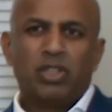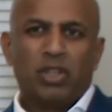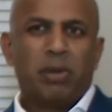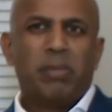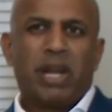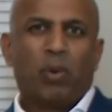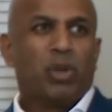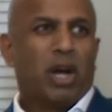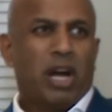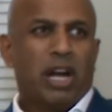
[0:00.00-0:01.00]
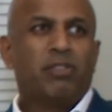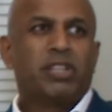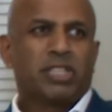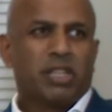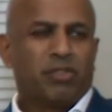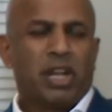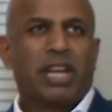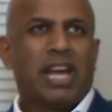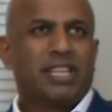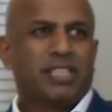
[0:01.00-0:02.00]
to eliminate all the high-risk stuff
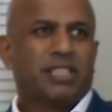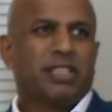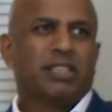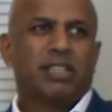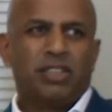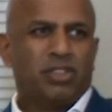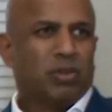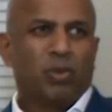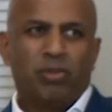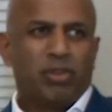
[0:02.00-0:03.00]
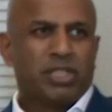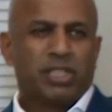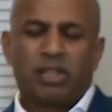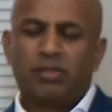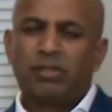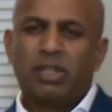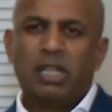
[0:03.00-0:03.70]
like cancer, HIV, all the risk stuff.